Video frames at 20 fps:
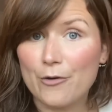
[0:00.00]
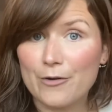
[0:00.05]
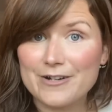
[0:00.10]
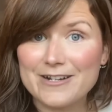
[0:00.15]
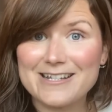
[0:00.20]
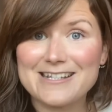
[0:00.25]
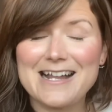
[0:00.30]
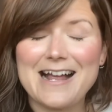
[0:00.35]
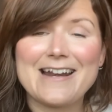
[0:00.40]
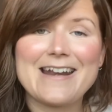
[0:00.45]

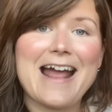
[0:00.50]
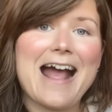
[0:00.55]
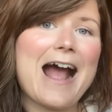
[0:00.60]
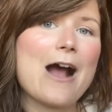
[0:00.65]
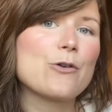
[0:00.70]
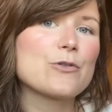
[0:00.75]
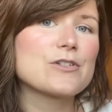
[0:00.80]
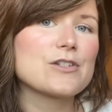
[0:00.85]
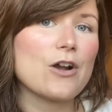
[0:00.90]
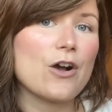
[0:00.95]
understand
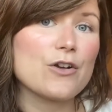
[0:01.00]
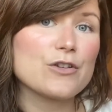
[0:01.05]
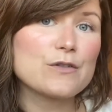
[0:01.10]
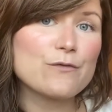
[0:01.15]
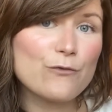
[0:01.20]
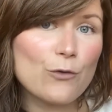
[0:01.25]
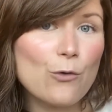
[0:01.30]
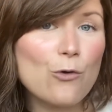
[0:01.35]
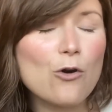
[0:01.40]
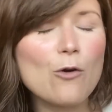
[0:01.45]
how stars
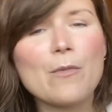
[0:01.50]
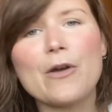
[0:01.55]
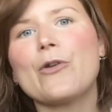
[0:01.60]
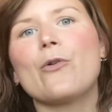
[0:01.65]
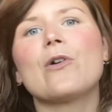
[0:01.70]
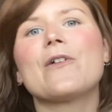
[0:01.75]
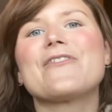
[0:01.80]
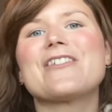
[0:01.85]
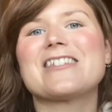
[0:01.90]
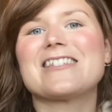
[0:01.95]
form and
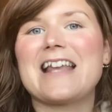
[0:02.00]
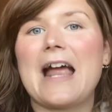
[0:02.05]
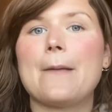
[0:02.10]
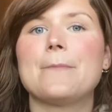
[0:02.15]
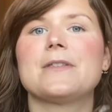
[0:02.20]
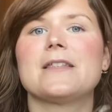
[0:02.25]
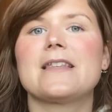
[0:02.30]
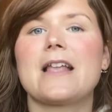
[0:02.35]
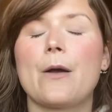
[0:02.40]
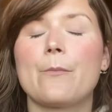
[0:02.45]
all of the
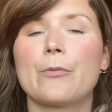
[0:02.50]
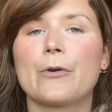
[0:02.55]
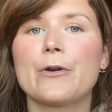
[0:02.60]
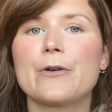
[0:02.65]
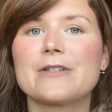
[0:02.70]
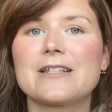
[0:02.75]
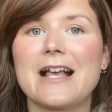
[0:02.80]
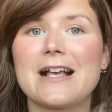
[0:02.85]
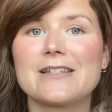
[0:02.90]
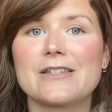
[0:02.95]
steps in that
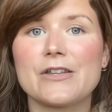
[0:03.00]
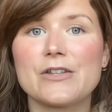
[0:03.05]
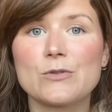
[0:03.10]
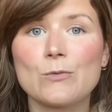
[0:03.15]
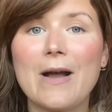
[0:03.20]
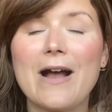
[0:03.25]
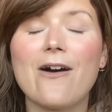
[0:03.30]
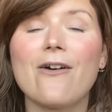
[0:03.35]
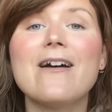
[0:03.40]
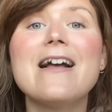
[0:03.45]
process as
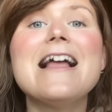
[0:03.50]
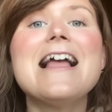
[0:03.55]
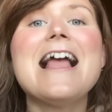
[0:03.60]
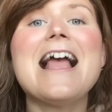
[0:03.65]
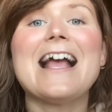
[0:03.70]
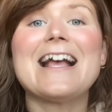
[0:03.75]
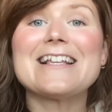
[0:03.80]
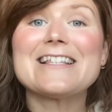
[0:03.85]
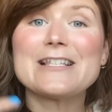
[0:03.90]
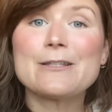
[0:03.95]
well,
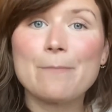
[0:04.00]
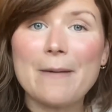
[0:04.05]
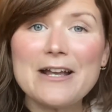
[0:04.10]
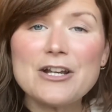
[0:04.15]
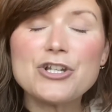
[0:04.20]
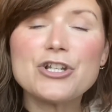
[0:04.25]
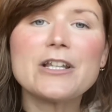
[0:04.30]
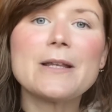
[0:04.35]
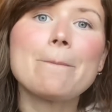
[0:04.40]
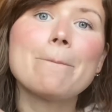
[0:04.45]

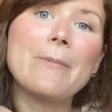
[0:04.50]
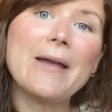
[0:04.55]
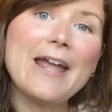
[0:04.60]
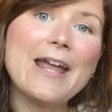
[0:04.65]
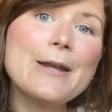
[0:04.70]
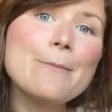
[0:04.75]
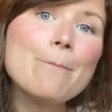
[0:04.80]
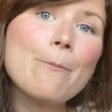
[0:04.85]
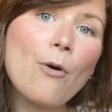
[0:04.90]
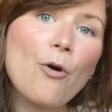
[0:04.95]
especially
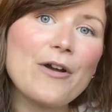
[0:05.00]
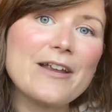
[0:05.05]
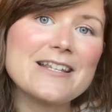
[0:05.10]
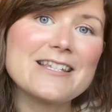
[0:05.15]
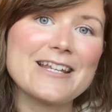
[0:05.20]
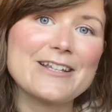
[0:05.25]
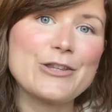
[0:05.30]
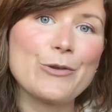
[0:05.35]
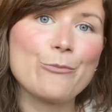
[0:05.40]
pinpointing the